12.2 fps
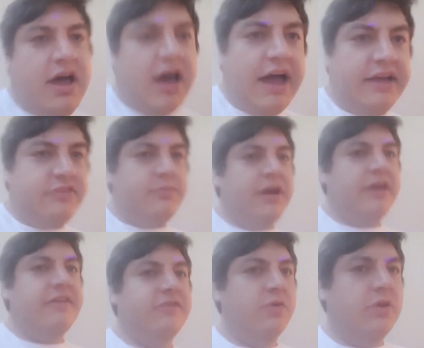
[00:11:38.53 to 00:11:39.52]
I do my
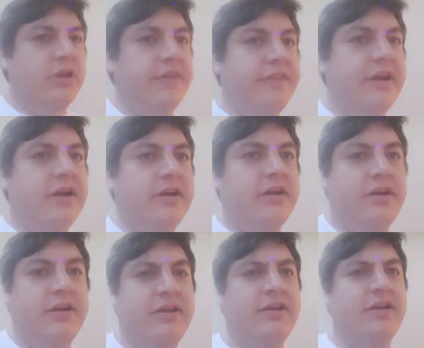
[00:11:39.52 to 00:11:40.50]
school on there,
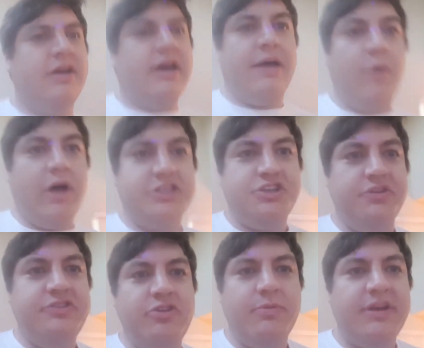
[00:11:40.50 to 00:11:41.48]
I watch
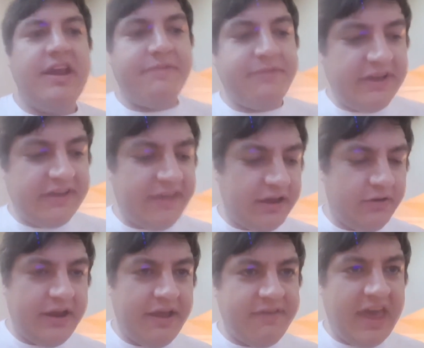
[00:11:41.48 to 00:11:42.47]
YouTube and Netflix. I
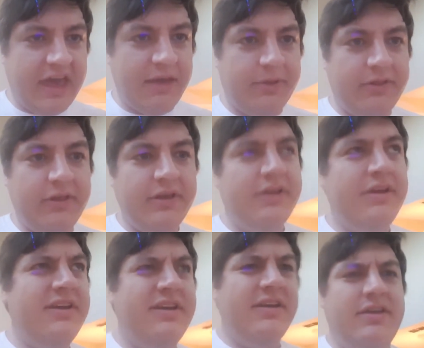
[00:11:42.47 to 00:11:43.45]
don't have cable,
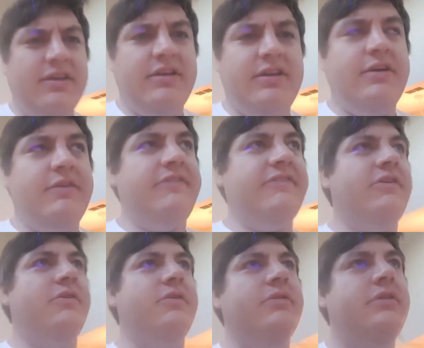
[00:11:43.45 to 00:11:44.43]

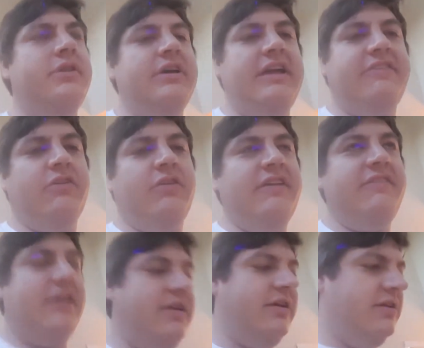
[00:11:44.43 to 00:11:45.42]
so it's
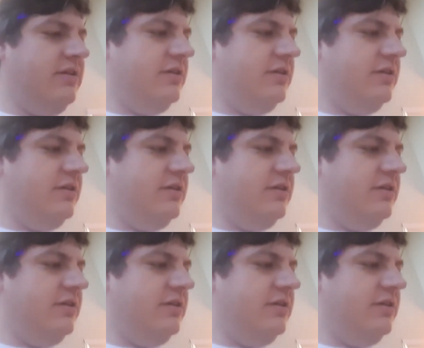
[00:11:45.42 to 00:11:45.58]
crazy.